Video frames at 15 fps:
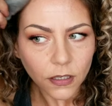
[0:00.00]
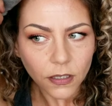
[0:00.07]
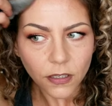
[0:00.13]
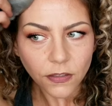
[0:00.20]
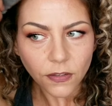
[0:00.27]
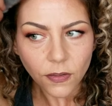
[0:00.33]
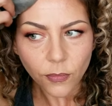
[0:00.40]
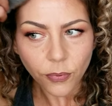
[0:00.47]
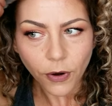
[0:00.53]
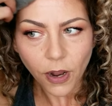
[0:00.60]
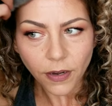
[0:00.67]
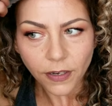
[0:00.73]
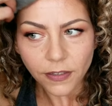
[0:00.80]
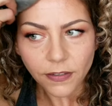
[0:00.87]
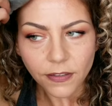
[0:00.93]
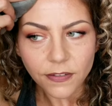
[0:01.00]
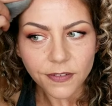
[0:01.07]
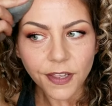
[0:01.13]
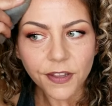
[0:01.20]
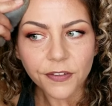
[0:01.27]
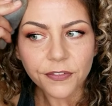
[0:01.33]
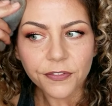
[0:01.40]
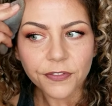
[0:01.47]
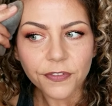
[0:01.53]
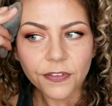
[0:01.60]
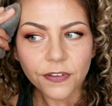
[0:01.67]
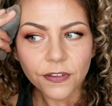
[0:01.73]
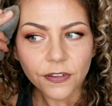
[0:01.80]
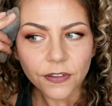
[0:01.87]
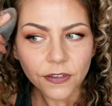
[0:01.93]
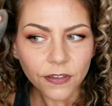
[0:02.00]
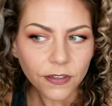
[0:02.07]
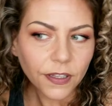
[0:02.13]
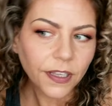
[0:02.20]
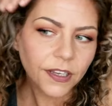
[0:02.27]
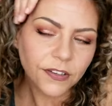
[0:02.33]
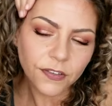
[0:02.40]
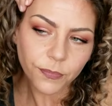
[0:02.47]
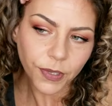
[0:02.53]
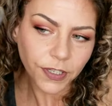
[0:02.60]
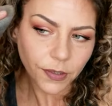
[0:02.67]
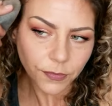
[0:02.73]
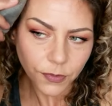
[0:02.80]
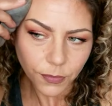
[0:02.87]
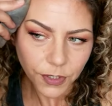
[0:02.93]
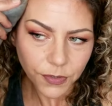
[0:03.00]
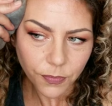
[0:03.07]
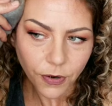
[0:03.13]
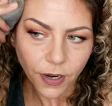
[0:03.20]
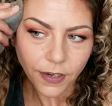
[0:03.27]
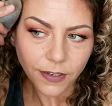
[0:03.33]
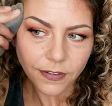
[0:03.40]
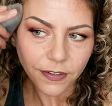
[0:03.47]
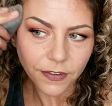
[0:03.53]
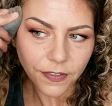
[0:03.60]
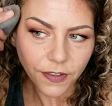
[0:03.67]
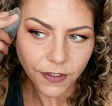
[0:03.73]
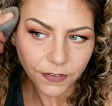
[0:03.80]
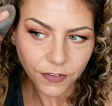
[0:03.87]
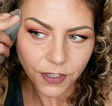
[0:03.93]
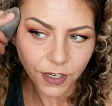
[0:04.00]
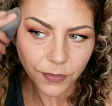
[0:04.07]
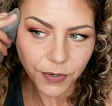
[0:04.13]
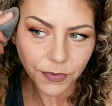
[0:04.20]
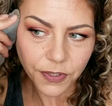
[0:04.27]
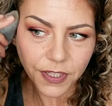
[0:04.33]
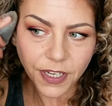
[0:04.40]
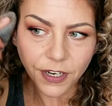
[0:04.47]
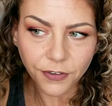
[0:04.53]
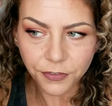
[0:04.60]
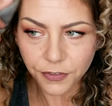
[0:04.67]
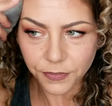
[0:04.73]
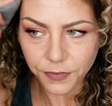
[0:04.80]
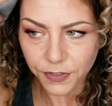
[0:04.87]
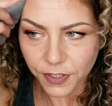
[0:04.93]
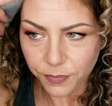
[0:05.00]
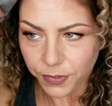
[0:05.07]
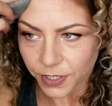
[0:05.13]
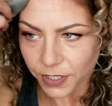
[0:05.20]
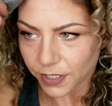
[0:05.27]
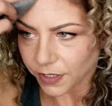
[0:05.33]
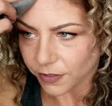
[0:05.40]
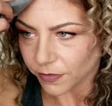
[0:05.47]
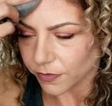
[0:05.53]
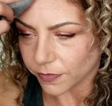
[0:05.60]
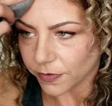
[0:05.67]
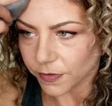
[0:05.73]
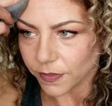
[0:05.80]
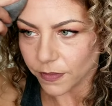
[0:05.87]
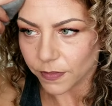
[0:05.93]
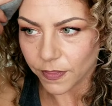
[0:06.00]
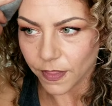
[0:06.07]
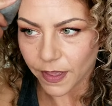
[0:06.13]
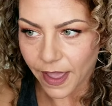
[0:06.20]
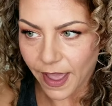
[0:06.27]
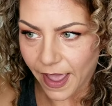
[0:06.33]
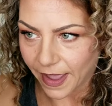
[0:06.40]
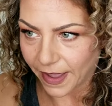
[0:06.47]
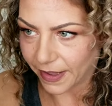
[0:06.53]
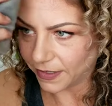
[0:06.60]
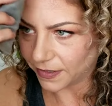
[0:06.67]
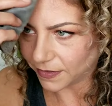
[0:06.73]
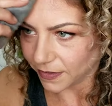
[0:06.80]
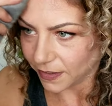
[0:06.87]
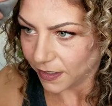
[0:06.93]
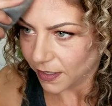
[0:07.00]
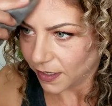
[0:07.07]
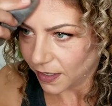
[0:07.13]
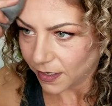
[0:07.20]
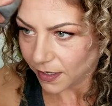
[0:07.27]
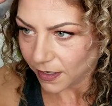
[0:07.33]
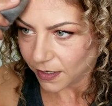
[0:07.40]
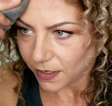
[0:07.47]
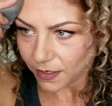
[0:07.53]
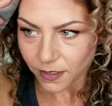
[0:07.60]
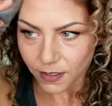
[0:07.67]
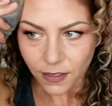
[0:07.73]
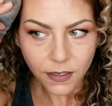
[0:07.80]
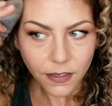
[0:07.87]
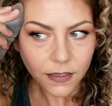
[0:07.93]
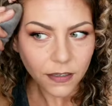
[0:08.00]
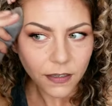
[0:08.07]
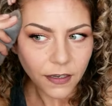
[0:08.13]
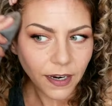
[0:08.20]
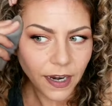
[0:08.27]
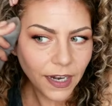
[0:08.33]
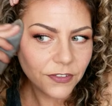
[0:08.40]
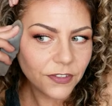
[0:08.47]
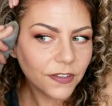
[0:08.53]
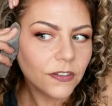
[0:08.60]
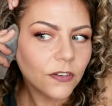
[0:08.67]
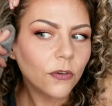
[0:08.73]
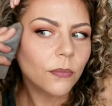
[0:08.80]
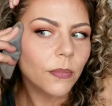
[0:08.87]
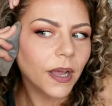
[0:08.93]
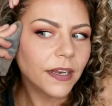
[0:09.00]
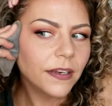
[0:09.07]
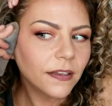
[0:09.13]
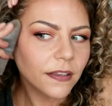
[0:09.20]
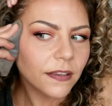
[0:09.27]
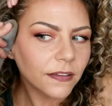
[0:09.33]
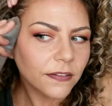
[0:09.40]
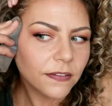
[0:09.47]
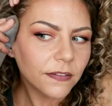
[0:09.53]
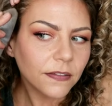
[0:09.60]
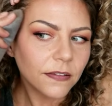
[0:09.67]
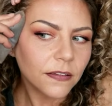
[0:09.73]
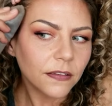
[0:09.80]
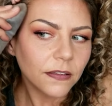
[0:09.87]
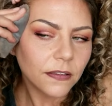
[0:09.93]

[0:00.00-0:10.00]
Into the product itself. Like I just picked up too much product, I think. So you gotta be really careful if you're dipping it in for that. I actually don't mind this.